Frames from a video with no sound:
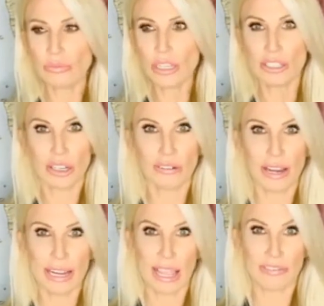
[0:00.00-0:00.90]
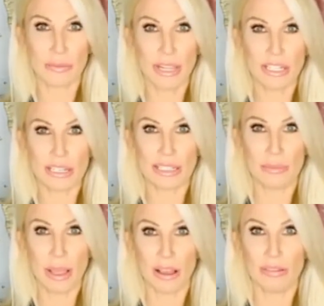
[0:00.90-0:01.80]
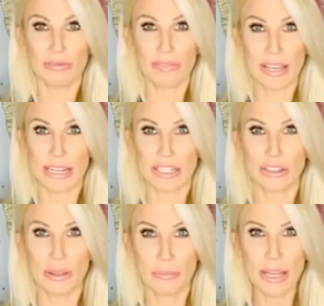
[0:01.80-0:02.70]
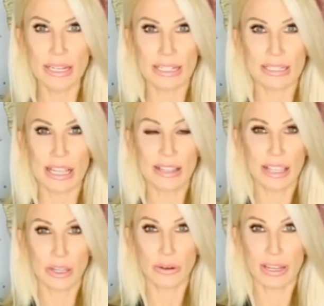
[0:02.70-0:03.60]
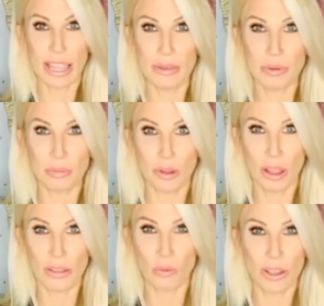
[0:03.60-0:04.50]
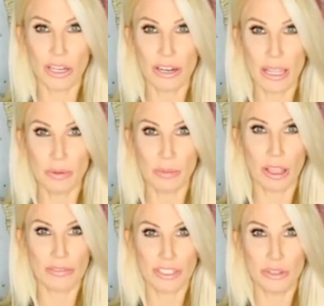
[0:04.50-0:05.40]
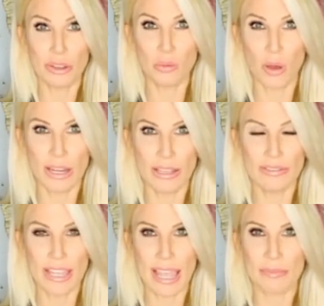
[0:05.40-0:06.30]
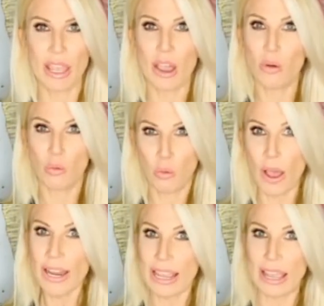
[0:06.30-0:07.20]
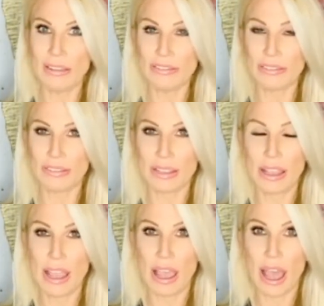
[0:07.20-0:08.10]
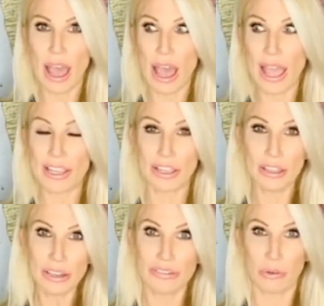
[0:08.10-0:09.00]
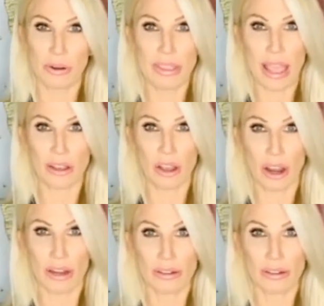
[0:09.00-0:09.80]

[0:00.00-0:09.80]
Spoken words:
Start writing affirmations about financial abundance, that you're capable, what you're capable of. Do the what if game. What if I could afford that car?